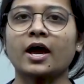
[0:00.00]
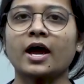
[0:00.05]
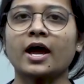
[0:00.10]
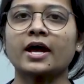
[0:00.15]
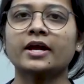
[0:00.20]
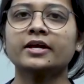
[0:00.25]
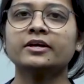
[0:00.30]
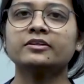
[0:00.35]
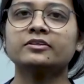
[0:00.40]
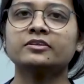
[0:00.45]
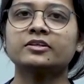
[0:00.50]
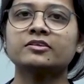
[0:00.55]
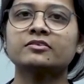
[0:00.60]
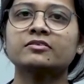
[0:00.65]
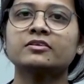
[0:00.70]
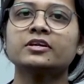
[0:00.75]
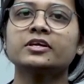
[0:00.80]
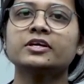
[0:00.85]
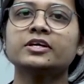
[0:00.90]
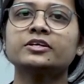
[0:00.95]
and
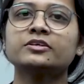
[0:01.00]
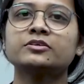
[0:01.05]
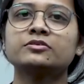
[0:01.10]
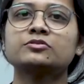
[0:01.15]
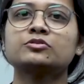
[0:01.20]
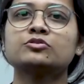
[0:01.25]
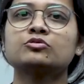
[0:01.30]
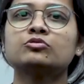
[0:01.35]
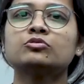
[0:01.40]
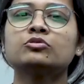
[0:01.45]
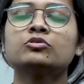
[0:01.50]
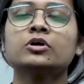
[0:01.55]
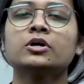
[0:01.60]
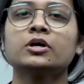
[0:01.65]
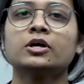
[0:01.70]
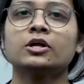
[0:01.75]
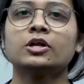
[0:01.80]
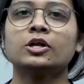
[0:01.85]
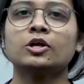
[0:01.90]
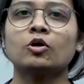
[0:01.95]
this leads to
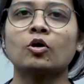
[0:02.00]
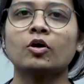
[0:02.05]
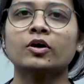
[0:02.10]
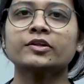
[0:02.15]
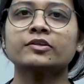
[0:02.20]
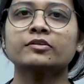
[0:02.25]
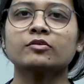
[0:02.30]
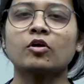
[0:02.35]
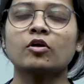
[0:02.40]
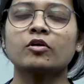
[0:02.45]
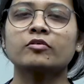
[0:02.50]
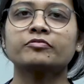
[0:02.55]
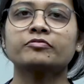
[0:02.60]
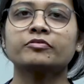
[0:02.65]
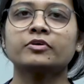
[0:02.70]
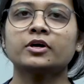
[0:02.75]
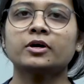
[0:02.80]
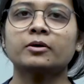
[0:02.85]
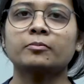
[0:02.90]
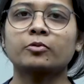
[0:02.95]
loss
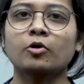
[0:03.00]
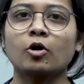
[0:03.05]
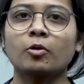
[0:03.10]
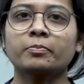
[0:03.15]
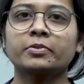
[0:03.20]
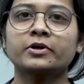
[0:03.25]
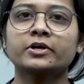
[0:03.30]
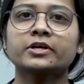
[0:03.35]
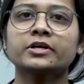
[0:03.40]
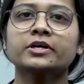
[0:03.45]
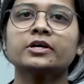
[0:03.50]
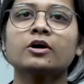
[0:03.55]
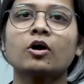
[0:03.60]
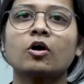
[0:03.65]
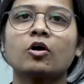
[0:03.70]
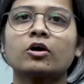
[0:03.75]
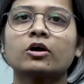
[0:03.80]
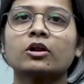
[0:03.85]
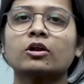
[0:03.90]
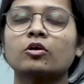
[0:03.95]
of property
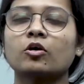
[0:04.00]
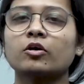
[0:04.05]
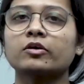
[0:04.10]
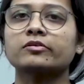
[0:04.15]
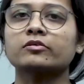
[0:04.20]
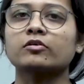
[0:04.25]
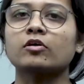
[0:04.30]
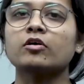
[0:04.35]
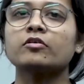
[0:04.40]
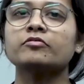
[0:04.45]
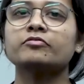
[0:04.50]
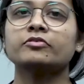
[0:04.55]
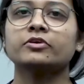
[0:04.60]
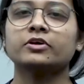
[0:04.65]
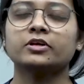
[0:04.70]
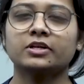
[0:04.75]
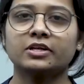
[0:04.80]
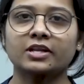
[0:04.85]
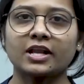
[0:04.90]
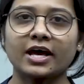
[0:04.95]
or loss of
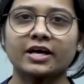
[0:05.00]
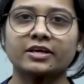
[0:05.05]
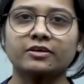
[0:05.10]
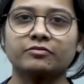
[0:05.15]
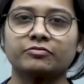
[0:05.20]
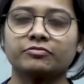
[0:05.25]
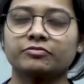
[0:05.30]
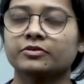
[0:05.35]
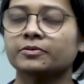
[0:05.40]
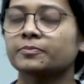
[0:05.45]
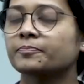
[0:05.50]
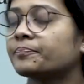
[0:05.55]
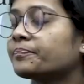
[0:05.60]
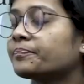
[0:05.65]
life.